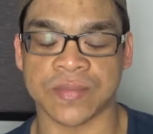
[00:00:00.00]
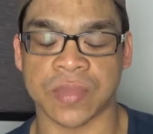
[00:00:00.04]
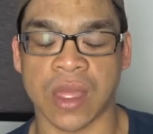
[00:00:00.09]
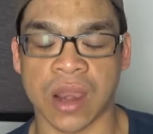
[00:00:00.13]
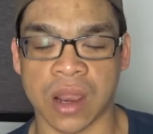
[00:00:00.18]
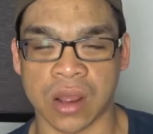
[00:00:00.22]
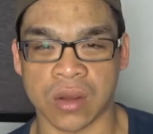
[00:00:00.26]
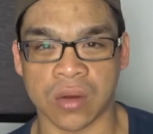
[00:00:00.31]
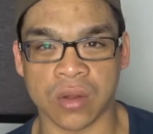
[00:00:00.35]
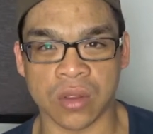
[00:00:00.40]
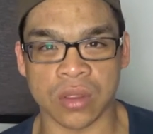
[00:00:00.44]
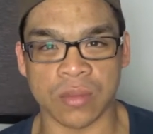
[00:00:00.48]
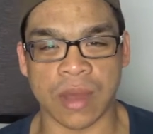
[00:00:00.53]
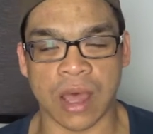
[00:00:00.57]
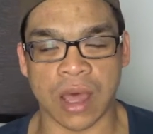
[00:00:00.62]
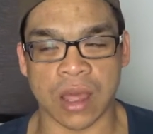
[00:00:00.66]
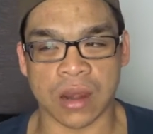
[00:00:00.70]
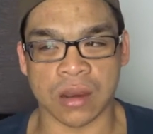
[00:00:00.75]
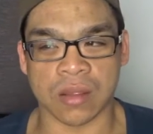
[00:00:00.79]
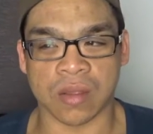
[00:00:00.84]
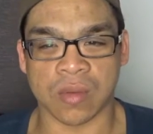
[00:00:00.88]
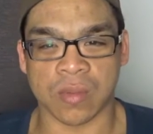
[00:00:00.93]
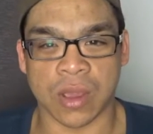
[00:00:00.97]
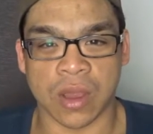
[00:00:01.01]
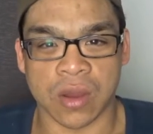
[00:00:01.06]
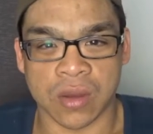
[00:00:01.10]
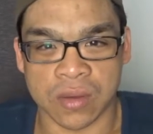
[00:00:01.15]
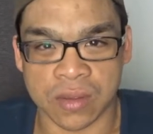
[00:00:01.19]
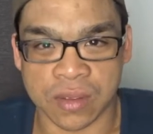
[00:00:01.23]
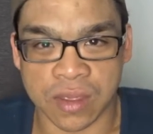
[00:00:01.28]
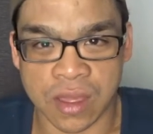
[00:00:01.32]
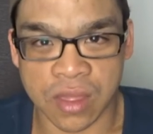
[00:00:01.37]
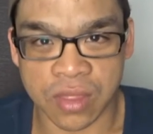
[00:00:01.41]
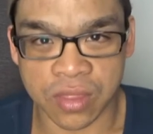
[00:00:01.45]
and I call them artists
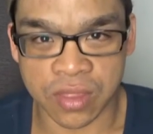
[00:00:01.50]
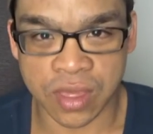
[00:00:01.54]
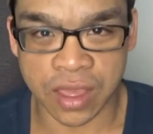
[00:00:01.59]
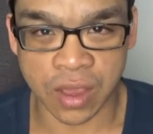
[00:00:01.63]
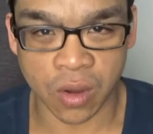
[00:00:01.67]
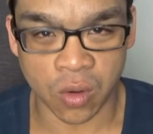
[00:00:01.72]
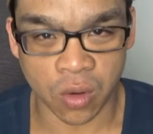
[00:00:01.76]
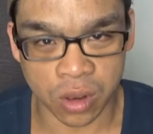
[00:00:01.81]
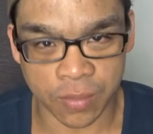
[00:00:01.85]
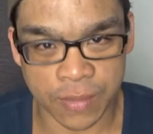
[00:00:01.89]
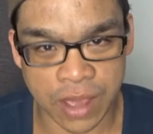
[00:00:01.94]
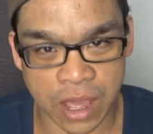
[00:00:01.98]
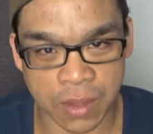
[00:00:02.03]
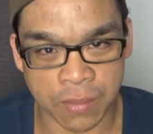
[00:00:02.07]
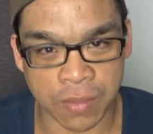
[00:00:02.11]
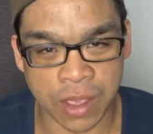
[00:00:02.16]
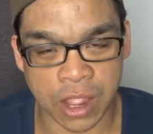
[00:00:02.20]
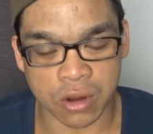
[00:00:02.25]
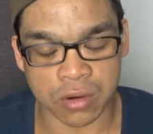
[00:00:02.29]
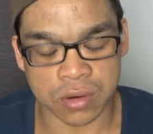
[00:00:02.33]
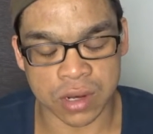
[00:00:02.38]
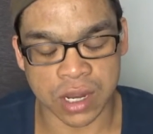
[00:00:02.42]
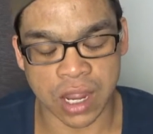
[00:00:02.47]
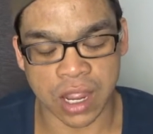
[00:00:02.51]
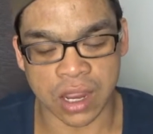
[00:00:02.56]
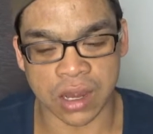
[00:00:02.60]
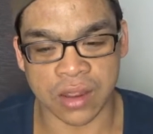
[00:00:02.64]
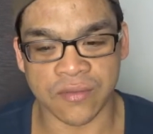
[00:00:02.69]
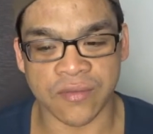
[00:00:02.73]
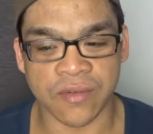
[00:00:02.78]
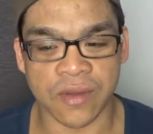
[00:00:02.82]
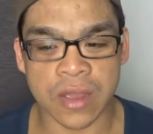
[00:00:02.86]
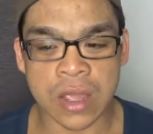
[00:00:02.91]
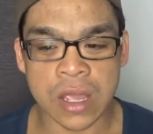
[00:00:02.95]
because they're all about being
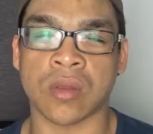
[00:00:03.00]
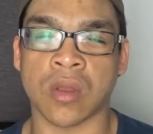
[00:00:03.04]
creative,